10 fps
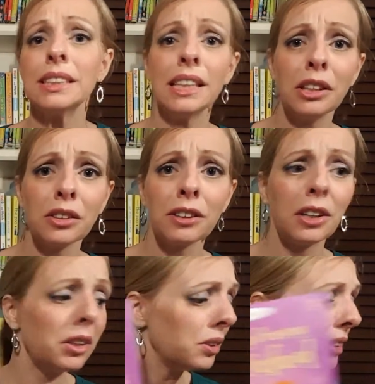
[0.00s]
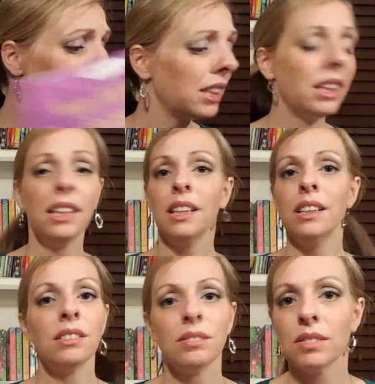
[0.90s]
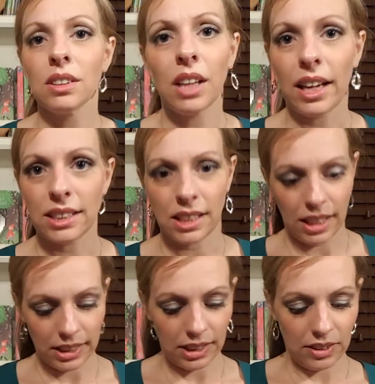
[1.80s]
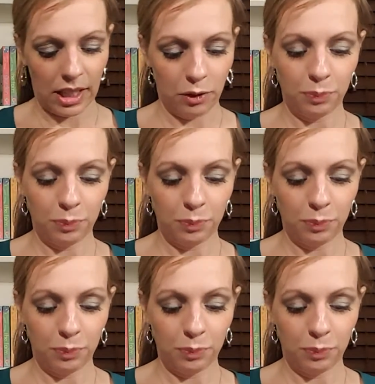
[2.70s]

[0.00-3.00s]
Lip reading: heroes, lots and lots of stuff.